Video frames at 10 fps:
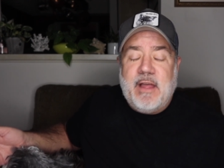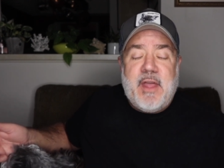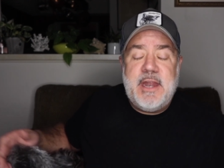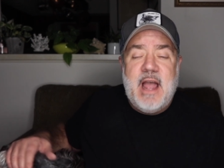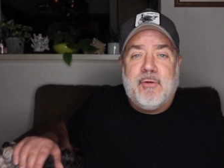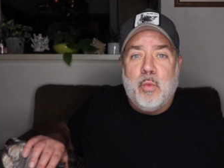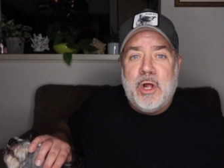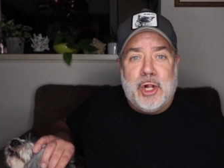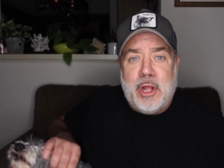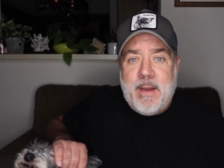Like they never
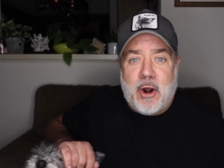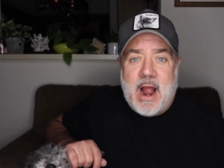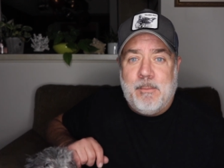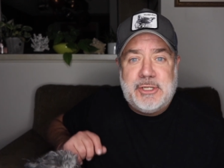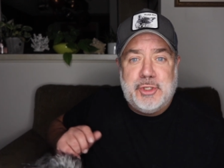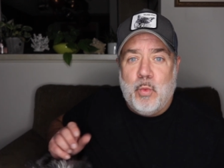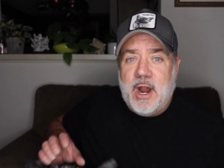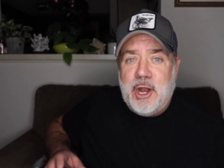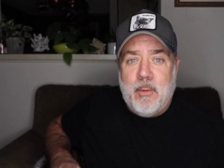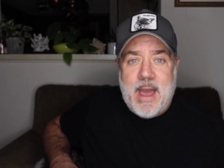will, no matter how much you
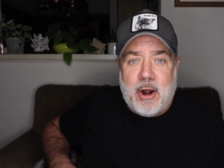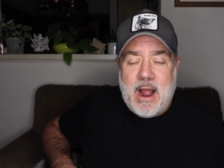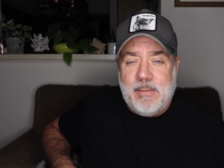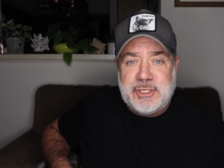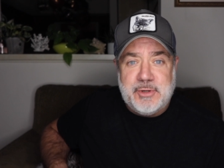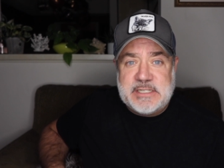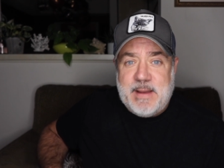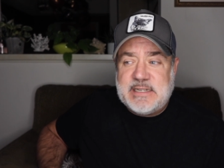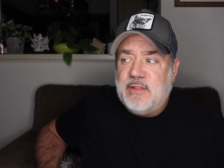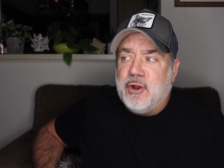want it, no matter how much you
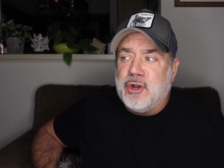expect it.